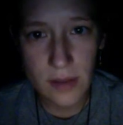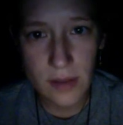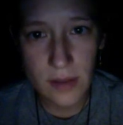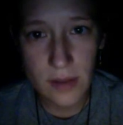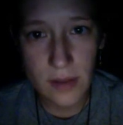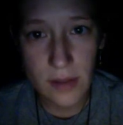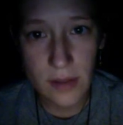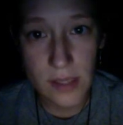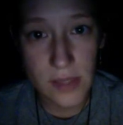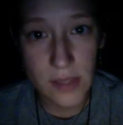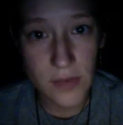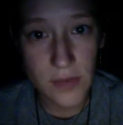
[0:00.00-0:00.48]

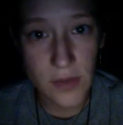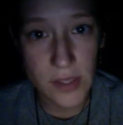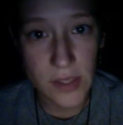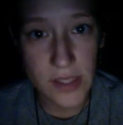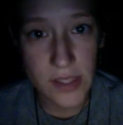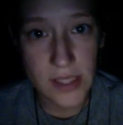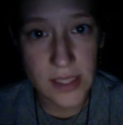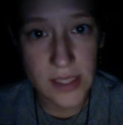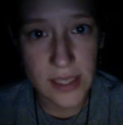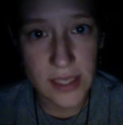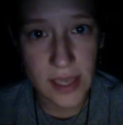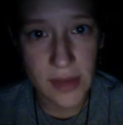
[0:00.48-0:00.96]
This
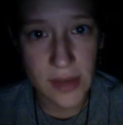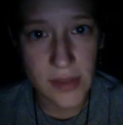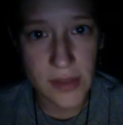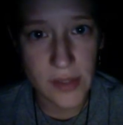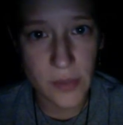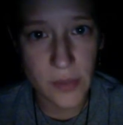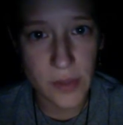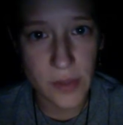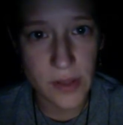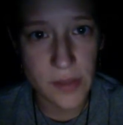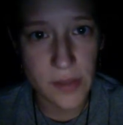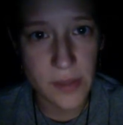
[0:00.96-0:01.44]
first encounter
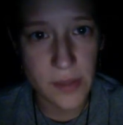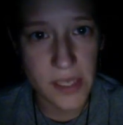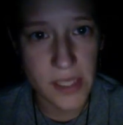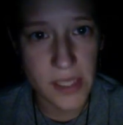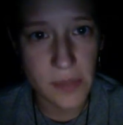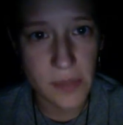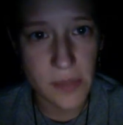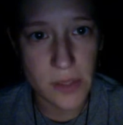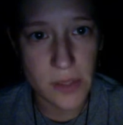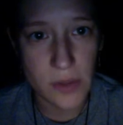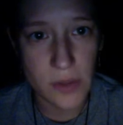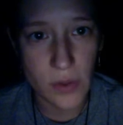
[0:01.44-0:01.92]
with the
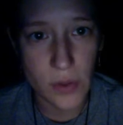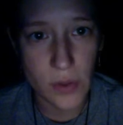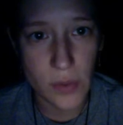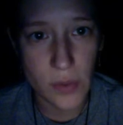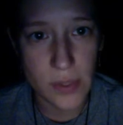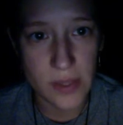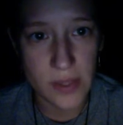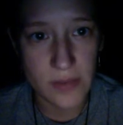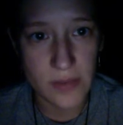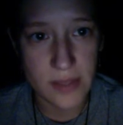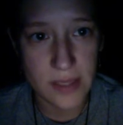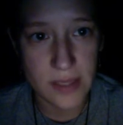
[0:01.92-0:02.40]
basement door
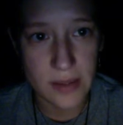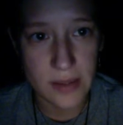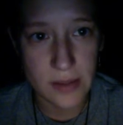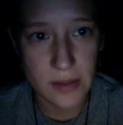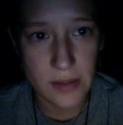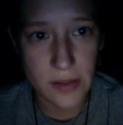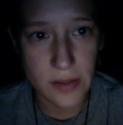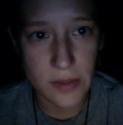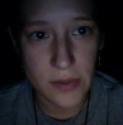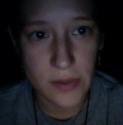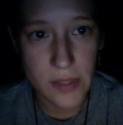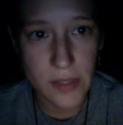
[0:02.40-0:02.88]
was of little
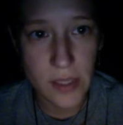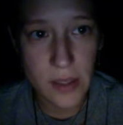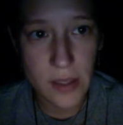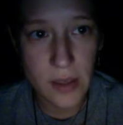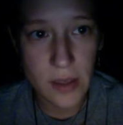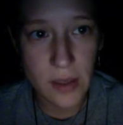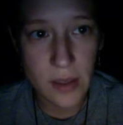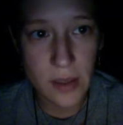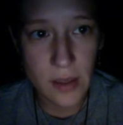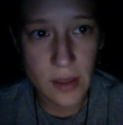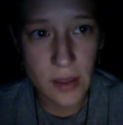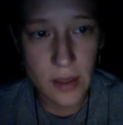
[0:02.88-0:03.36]
note.
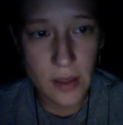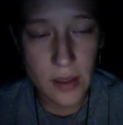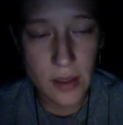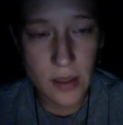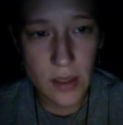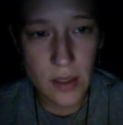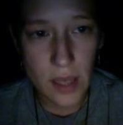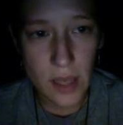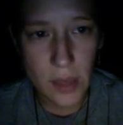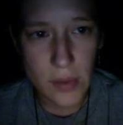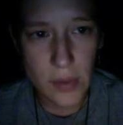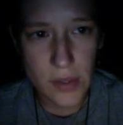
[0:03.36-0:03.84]

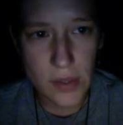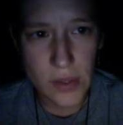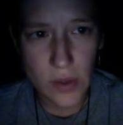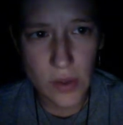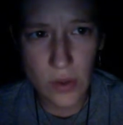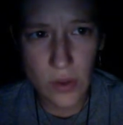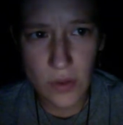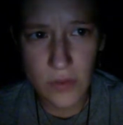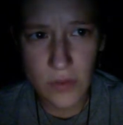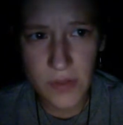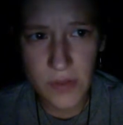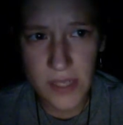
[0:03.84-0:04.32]
I
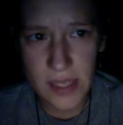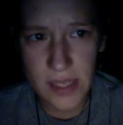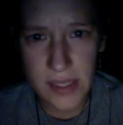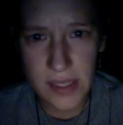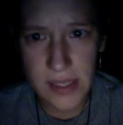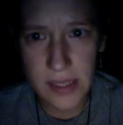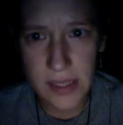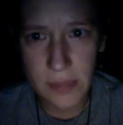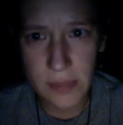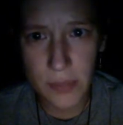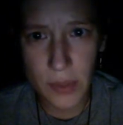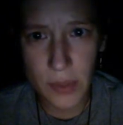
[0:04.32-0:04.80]
resolved, at
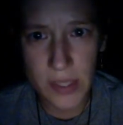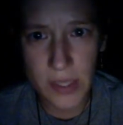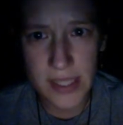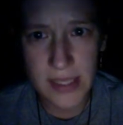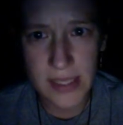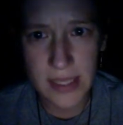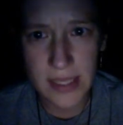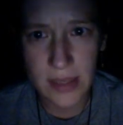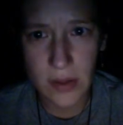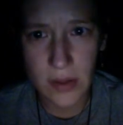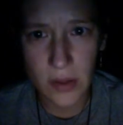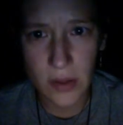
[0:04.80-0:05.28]
some point in
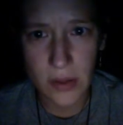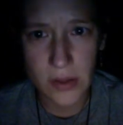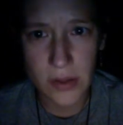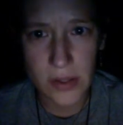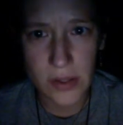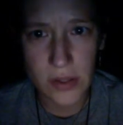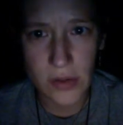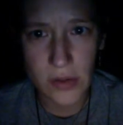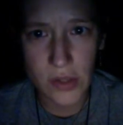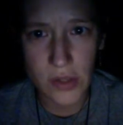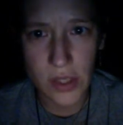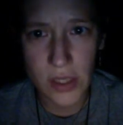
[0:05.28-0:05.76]
that long
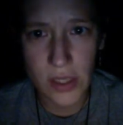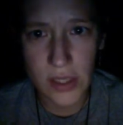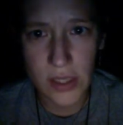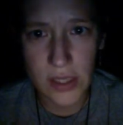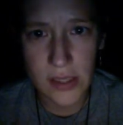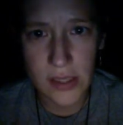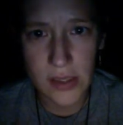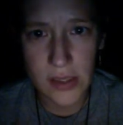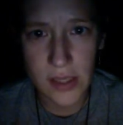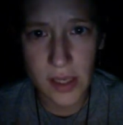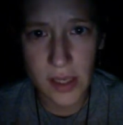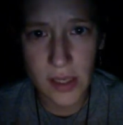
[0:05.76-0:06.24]
sojourn
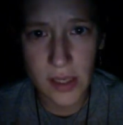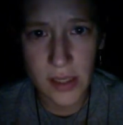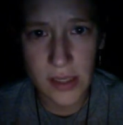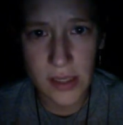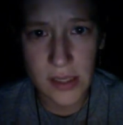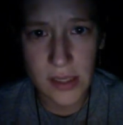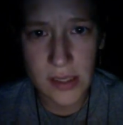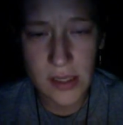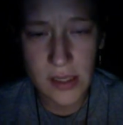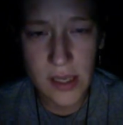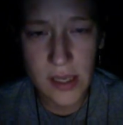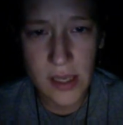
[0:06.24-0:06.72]
in
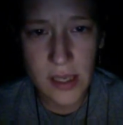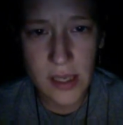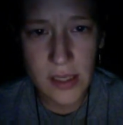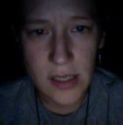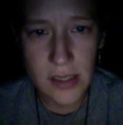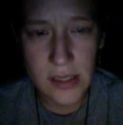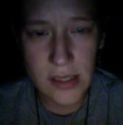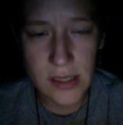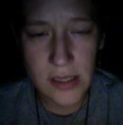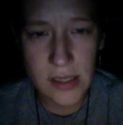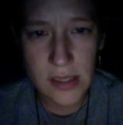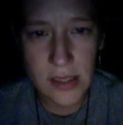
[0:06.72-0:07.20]
darkness,
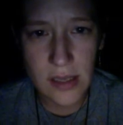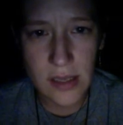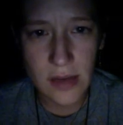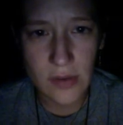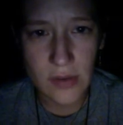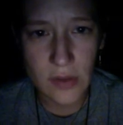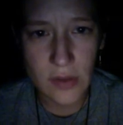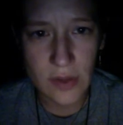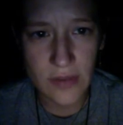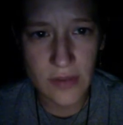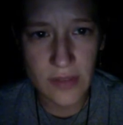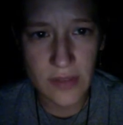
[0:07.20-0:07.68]
to
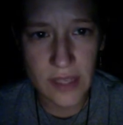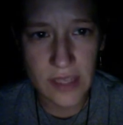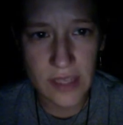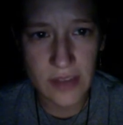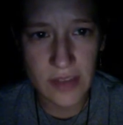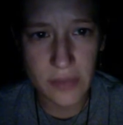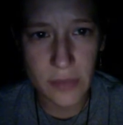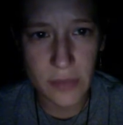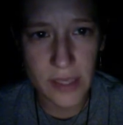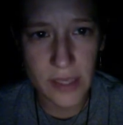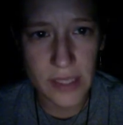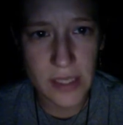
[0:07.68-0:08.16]
discover if any
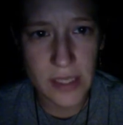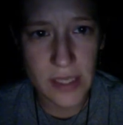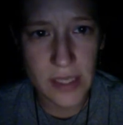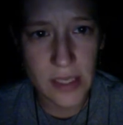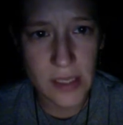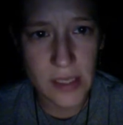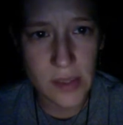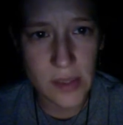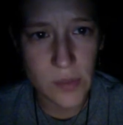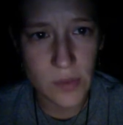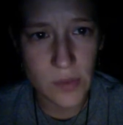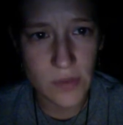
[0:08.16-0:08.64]
of my
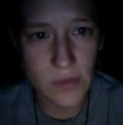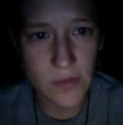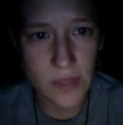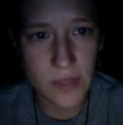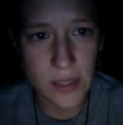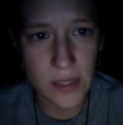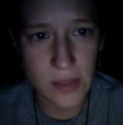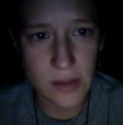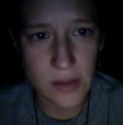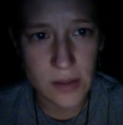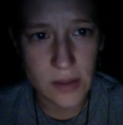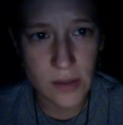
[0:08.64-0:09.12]
keys would
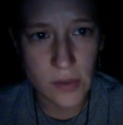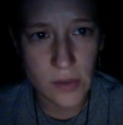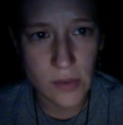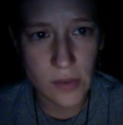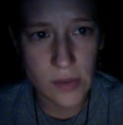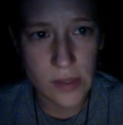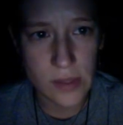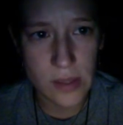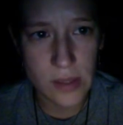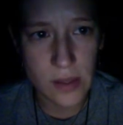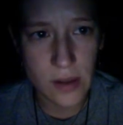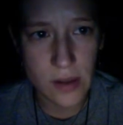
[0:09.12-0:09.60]
fit the
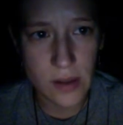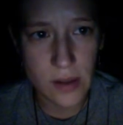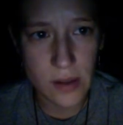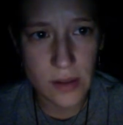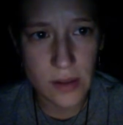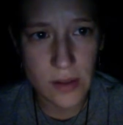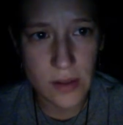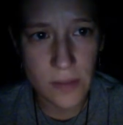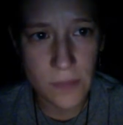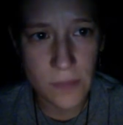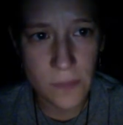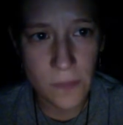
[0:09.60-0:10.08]
door's
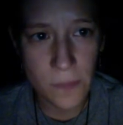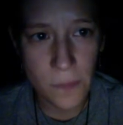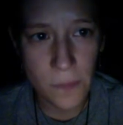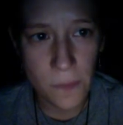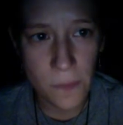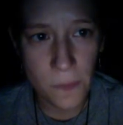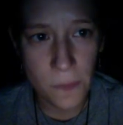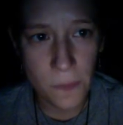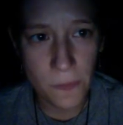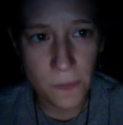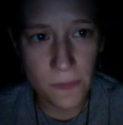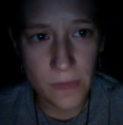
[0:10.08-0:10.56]
lock.
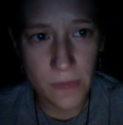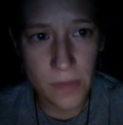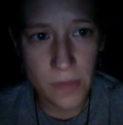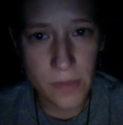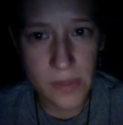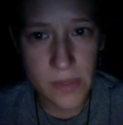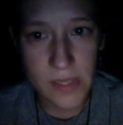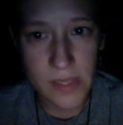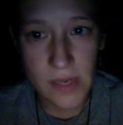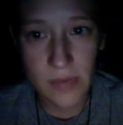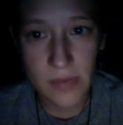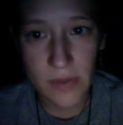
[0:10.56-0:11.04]
It
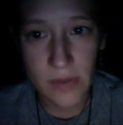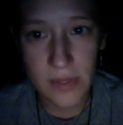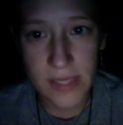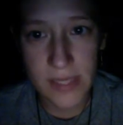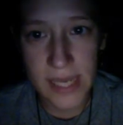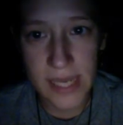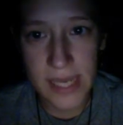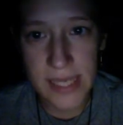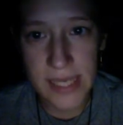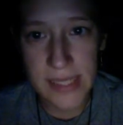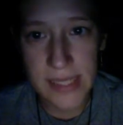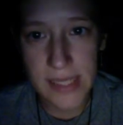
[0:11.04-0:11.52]
was several
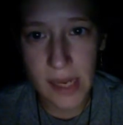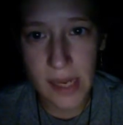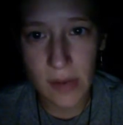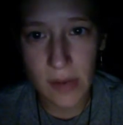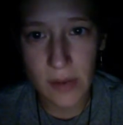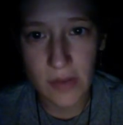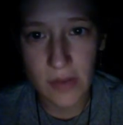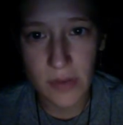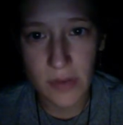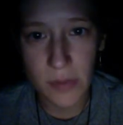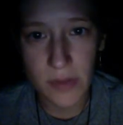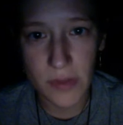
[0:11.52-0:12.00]
days,
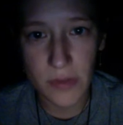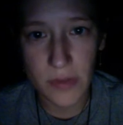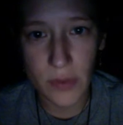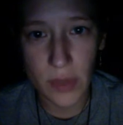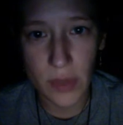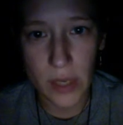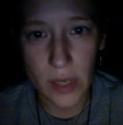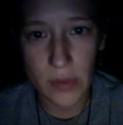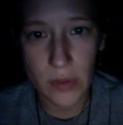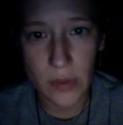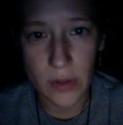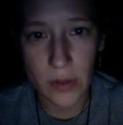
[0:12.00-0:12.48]
however,
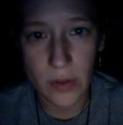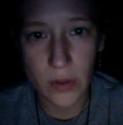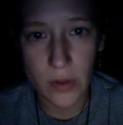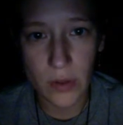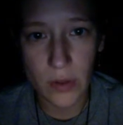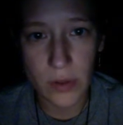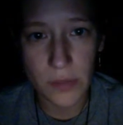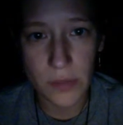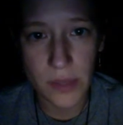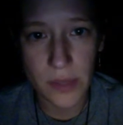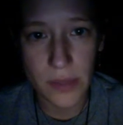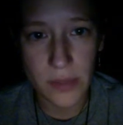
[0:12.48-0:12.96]
before I
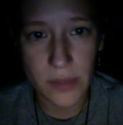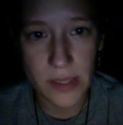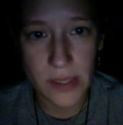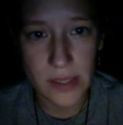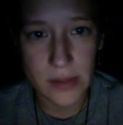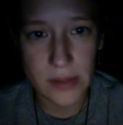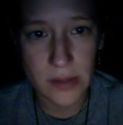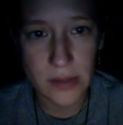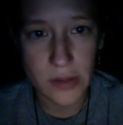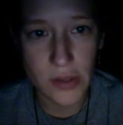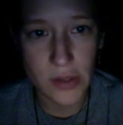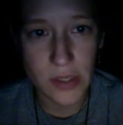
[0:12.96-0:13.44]
recalled my
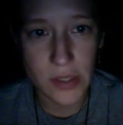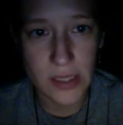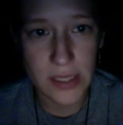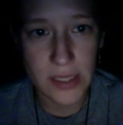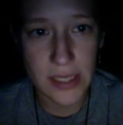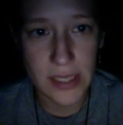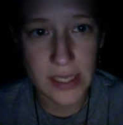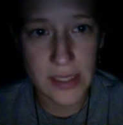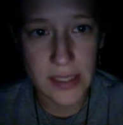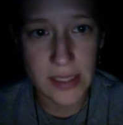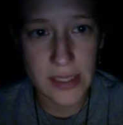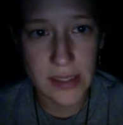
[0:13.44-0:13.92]
resolution
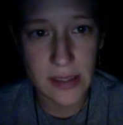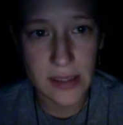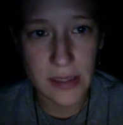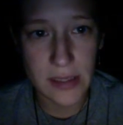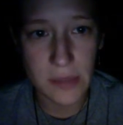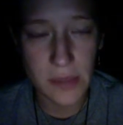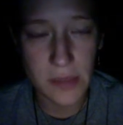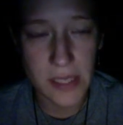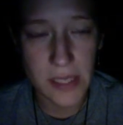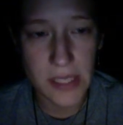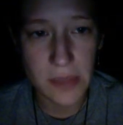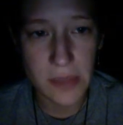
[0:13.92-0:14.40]
and entered the
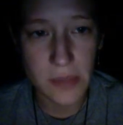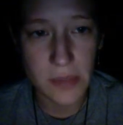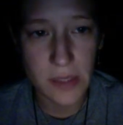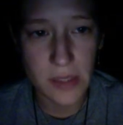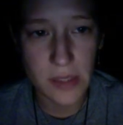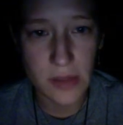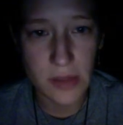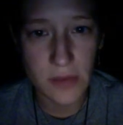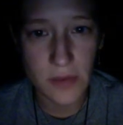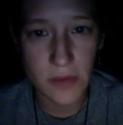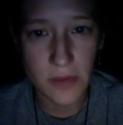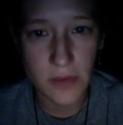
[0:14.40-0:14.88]
basement
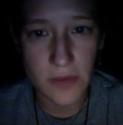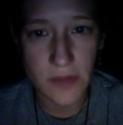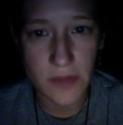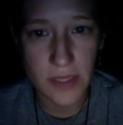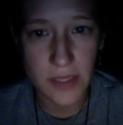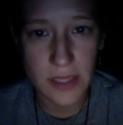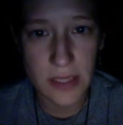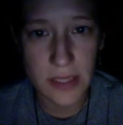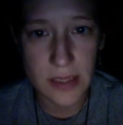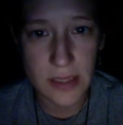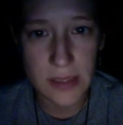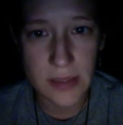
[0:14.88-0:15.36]
to
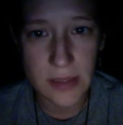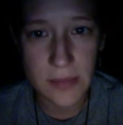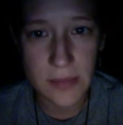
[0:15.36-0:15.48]
fulfill it.